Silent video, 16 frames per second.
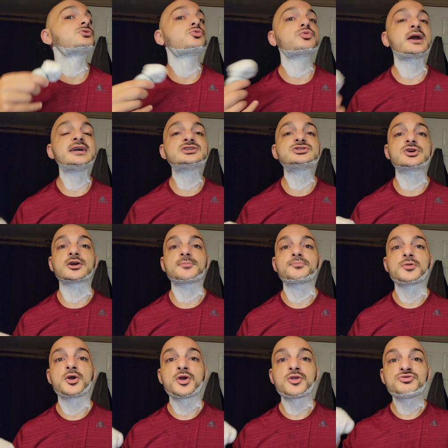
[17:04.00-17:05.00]
a razor
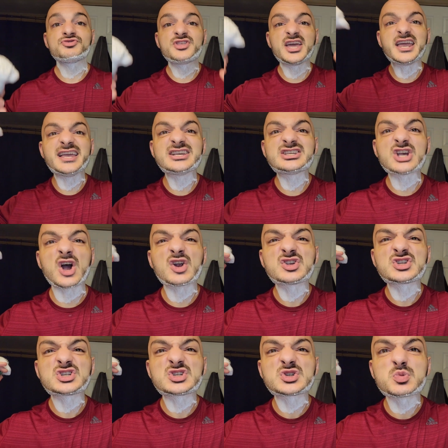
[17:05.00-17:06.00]
that is a
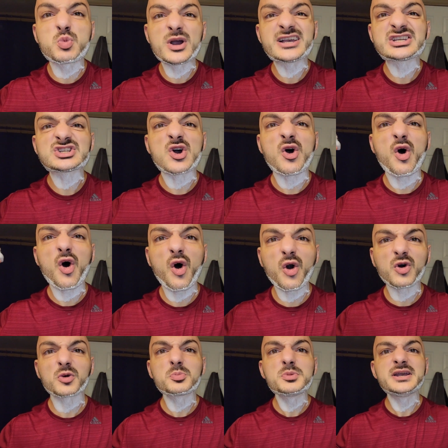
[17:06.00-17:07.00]
Swiss
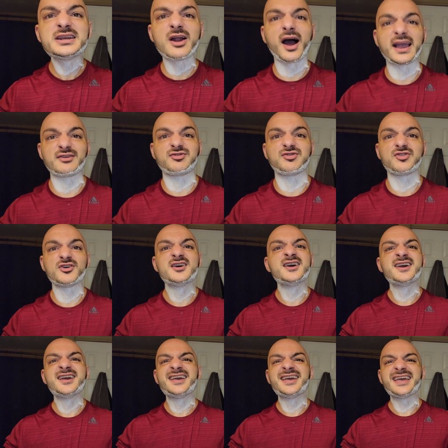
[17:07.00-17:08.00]
army knife.
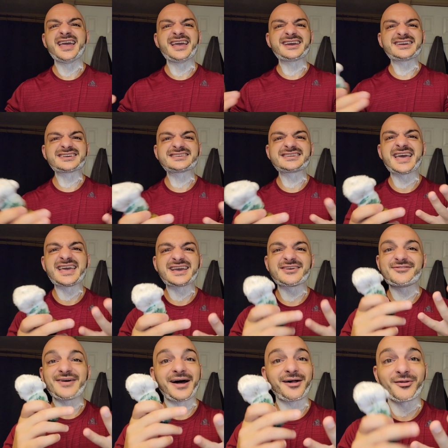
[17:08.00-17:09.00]
It can take a
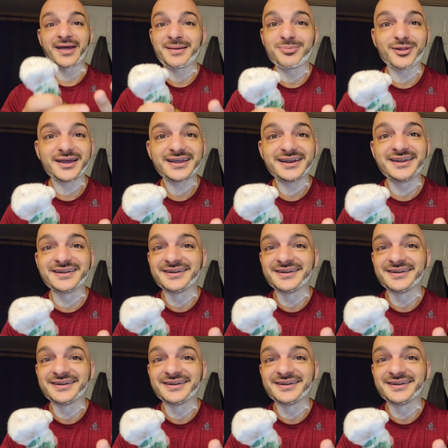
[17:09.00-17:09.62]
valet blade,